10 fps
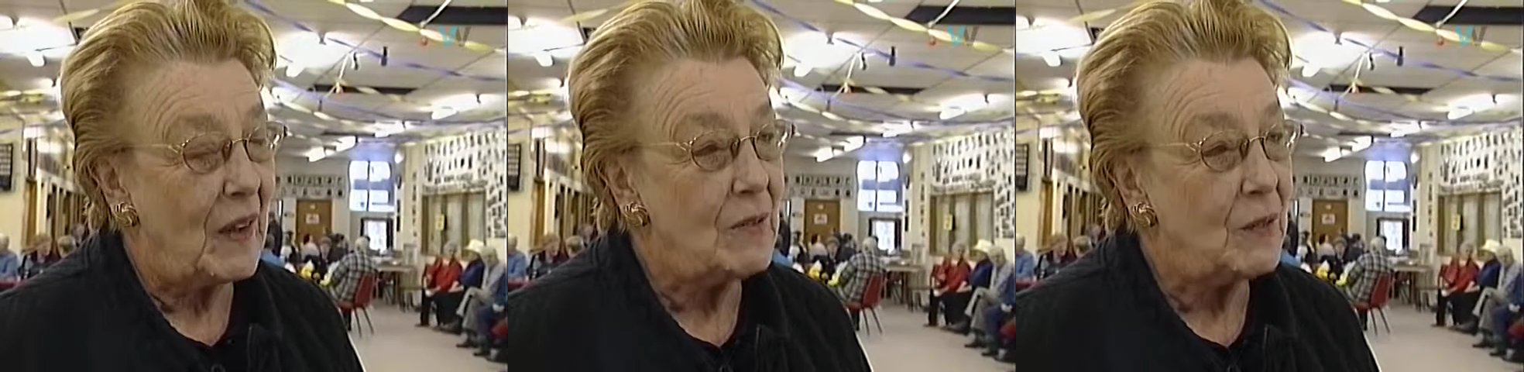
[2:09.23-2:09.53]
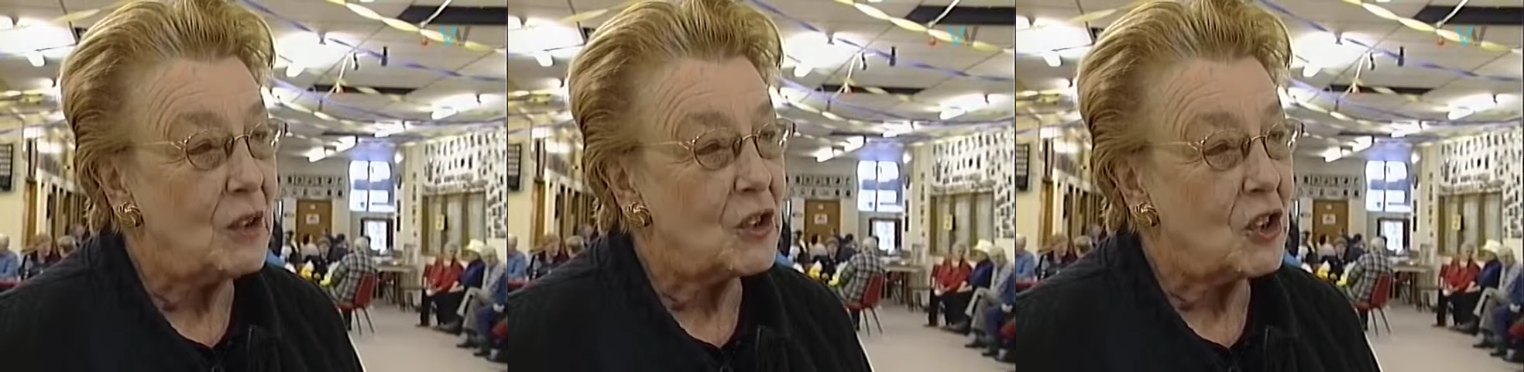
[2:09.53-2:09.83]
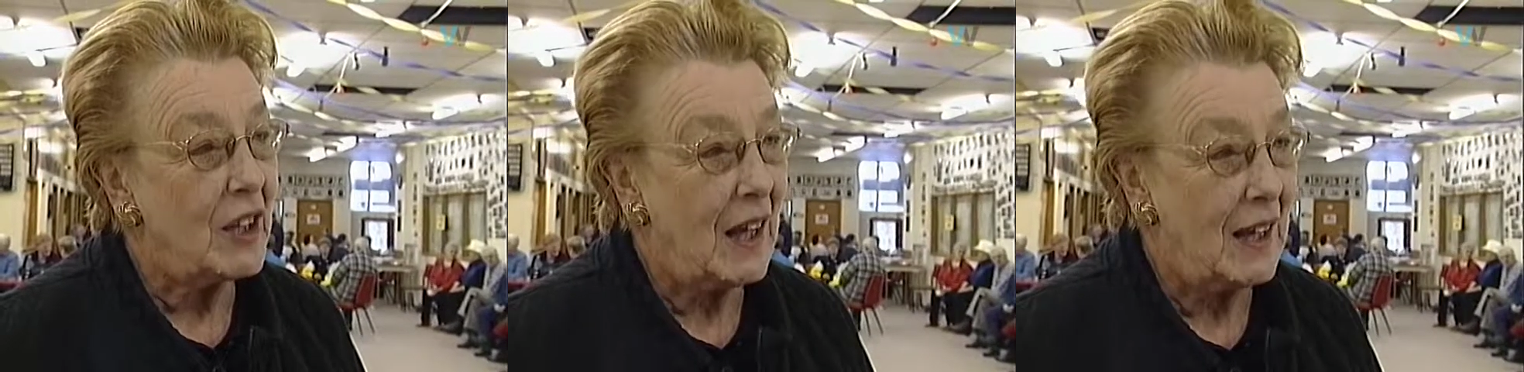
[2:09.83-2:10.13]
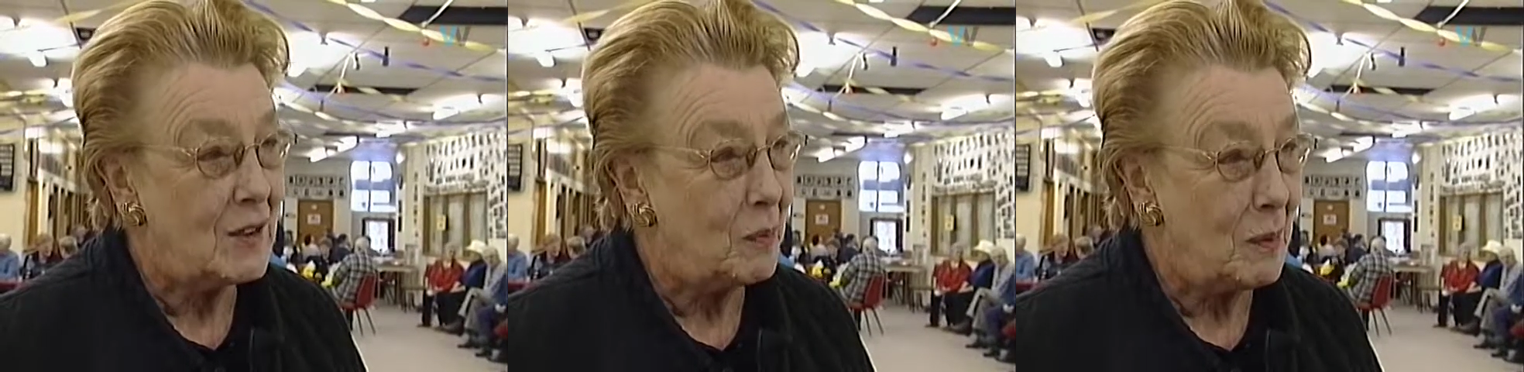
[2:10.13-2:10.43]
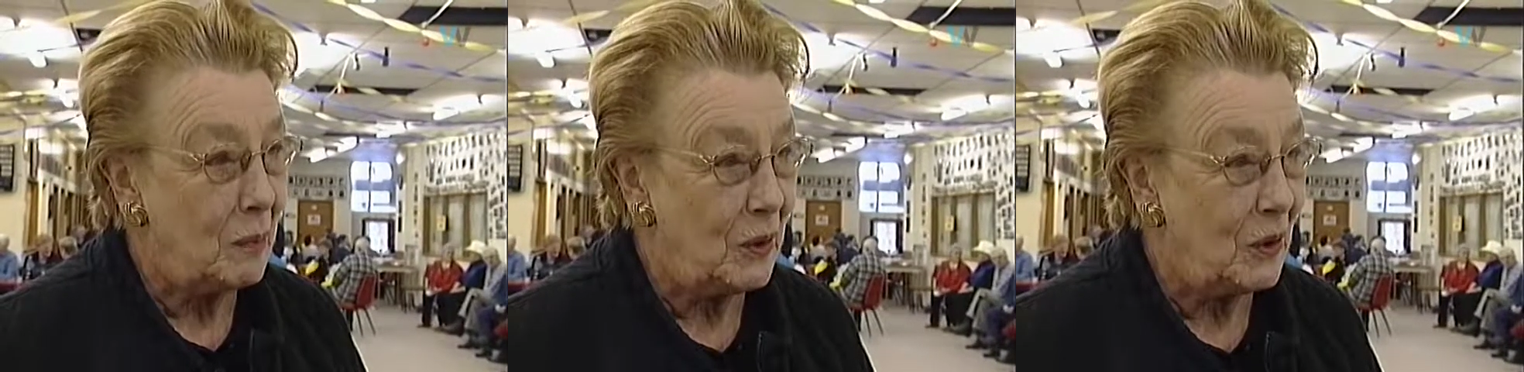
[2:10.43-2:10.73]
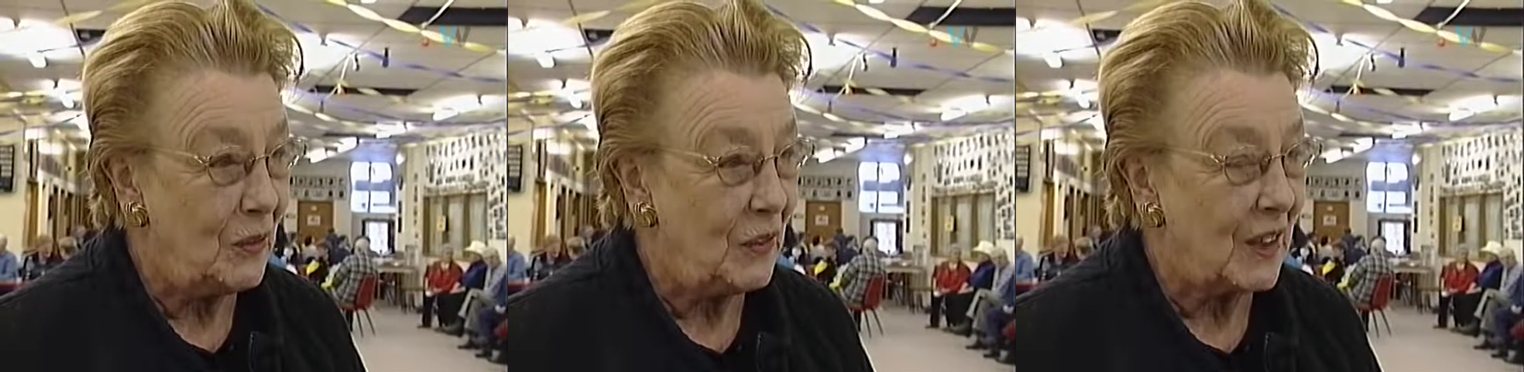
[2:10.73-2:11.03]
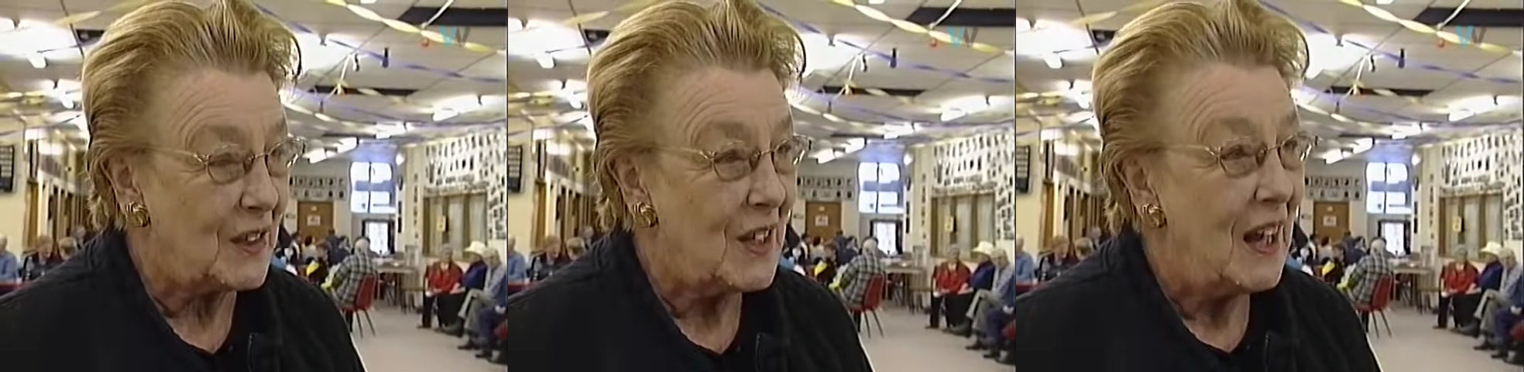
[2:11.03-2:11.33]
They virtually had to be
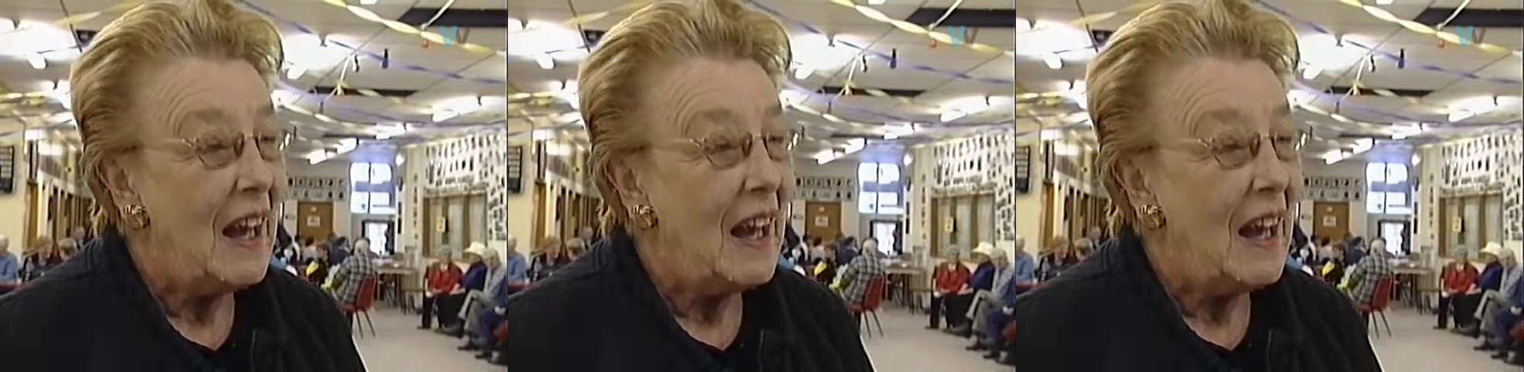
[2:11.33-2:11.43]
perfect.